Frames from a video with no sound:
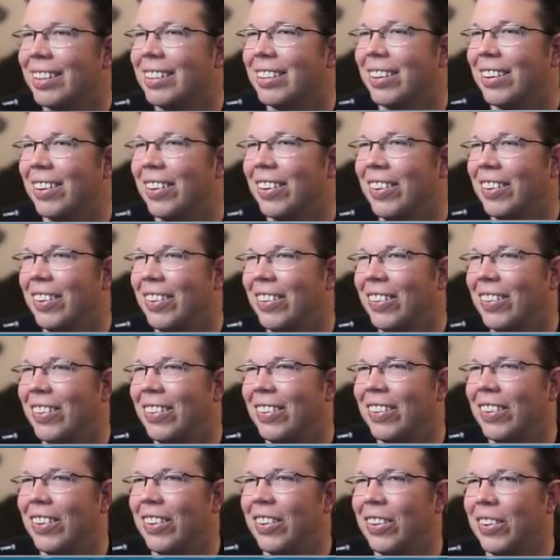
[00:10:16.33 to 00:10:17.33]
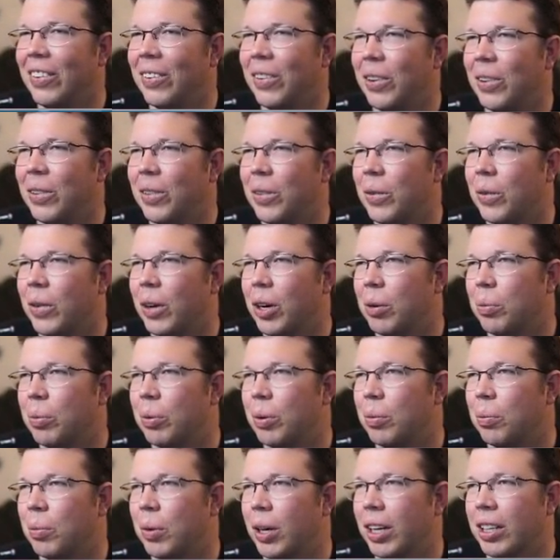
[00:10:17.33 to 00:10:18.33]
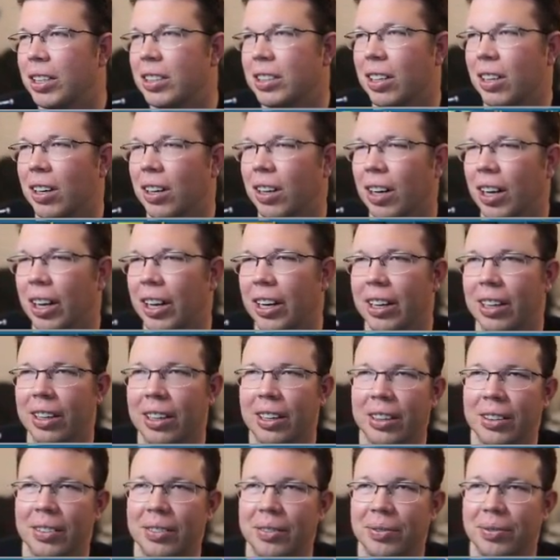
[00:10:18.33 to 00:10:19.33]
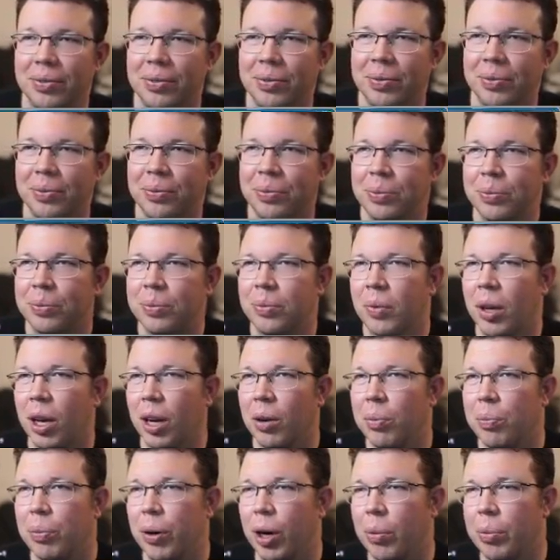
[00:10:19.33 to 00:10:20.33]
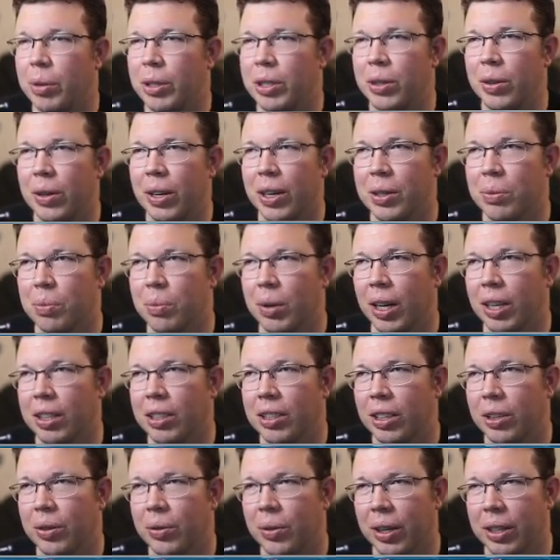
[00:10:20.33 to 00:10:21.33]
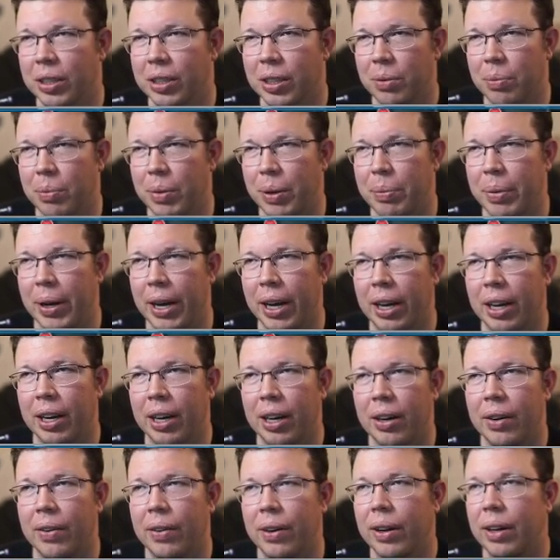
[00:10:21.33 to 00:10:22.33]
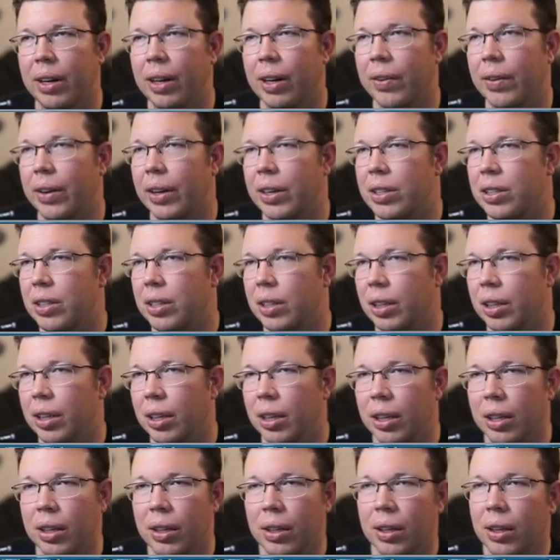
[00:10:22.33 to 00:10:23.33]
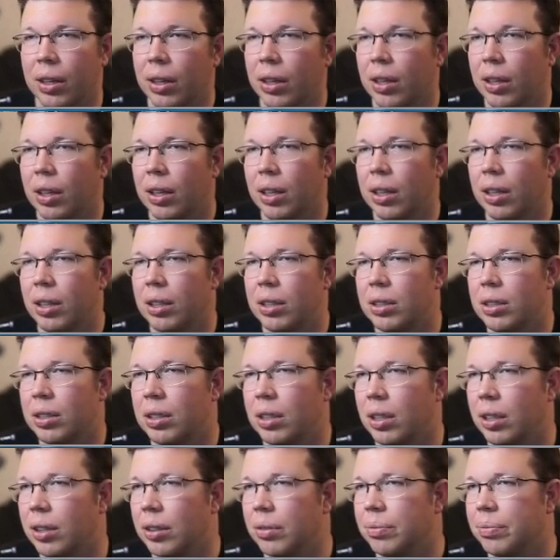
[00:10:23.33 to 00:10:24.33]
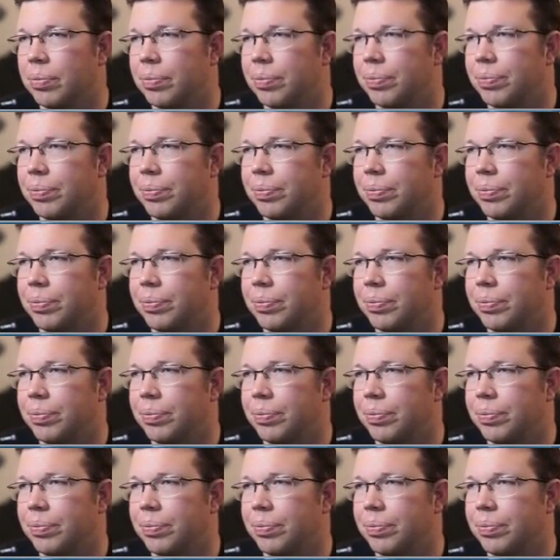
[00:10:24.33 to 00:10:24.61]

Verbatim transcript: So who who do we even want to put mods on? I've promised you guys mods, otherwise I'd be backing out right now, actually. Let's see.